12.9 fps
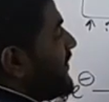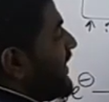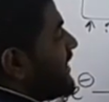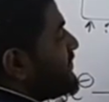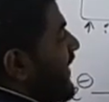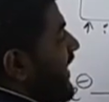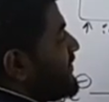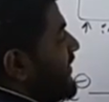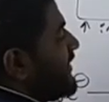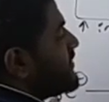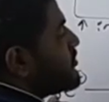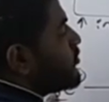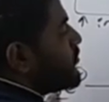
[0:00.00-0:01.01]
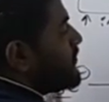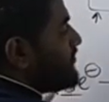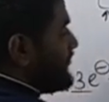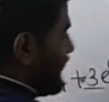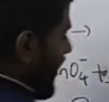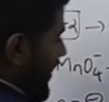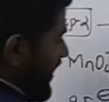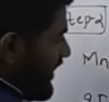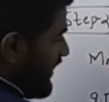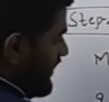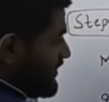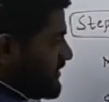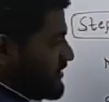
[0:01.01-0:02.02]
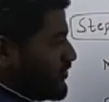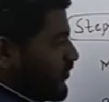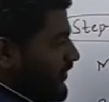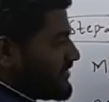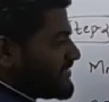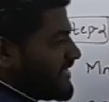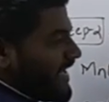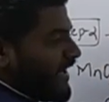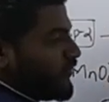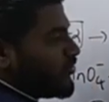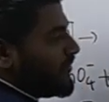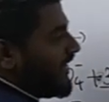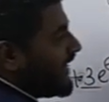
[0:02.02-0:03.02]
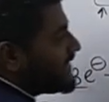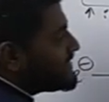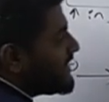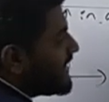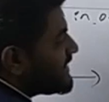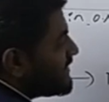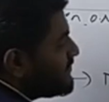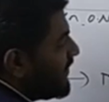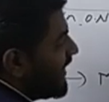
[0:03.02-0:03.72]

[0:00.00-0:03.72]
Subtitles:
Multiplied by 2. 2 is there, how to make it 6?